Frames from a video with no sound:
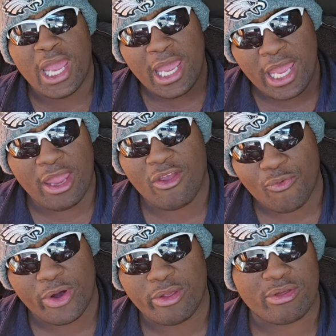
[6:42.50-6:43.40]
he
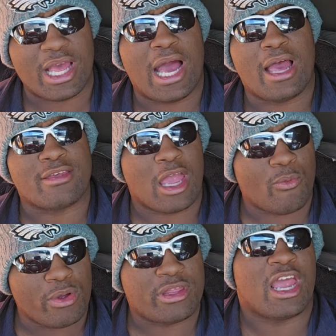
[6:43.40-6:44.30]
is one of those guys that
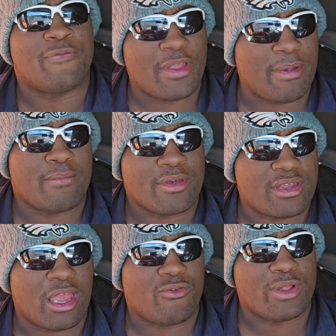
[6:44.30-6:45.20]
will definitely make
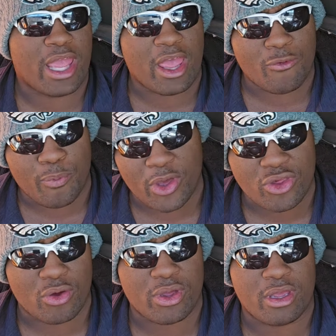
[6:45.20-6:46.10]
mistakes when he has
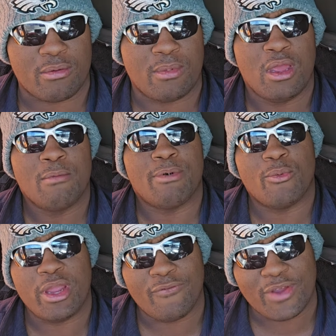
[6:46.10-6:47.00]
pressure on him. But
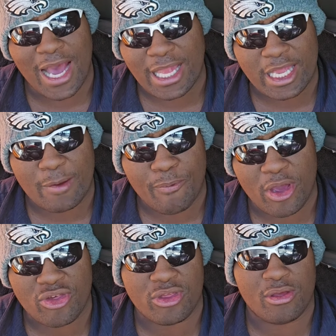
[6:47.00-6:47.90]
we have got to get the
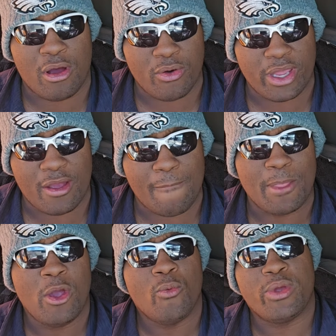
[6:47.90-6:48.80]
pressure on him.
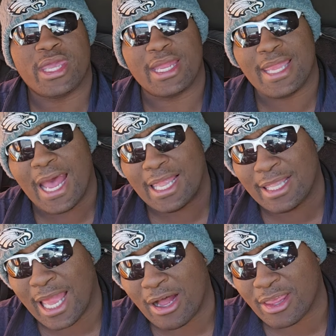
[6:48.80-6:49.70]
We cannot
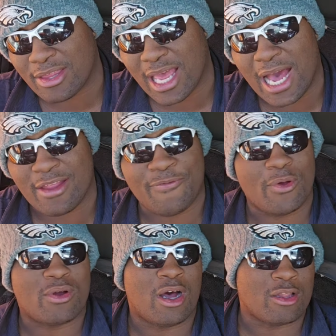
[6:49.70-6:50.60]
allow this guy to
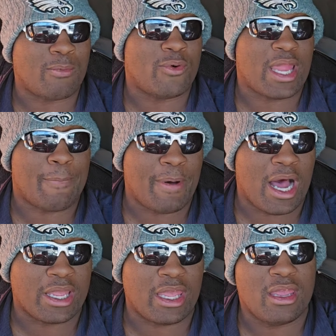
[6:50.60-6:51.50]
feel comfortable in that
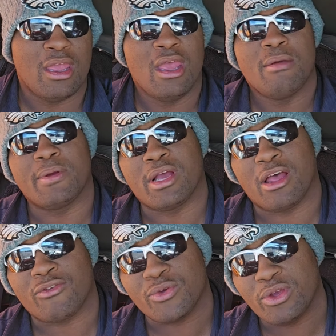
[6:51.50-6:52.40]
pocket,
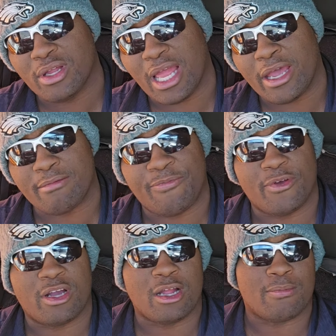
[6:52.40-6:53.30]
because when you allow him to
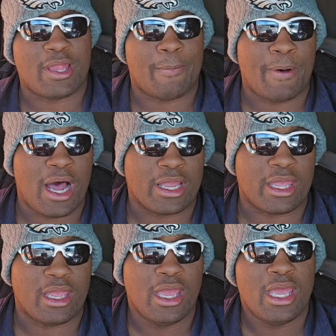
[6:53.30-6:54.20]
feel comfortable in that
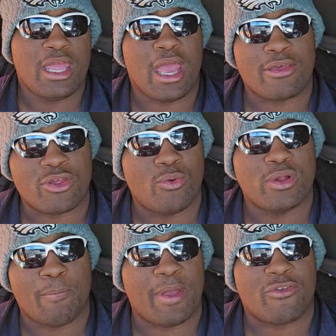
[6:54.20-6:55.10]
pocket, he has two
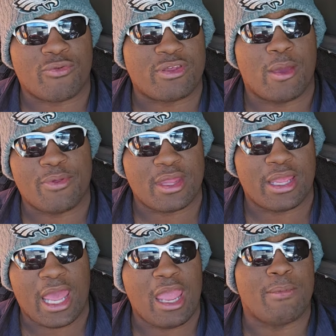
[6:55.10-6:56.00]
of the best receivers in the
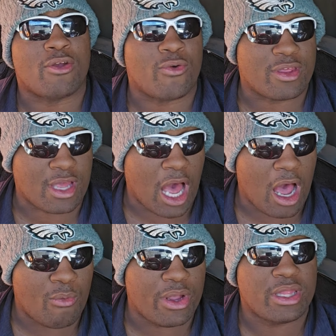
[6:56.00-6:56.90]
game in Chris
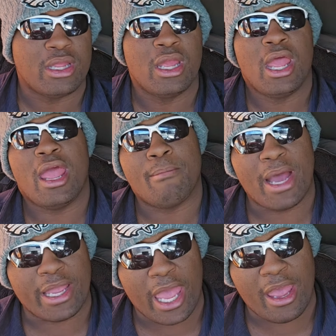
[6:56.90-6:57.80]
Godwin and
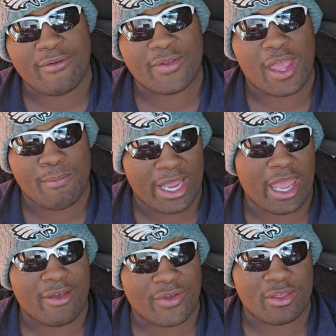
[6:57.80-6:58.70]
Mike
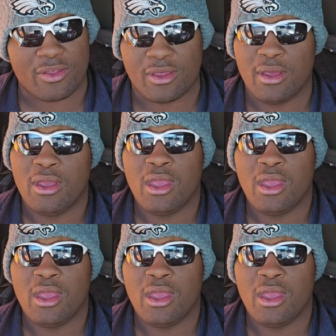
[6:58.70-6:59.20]
Evans.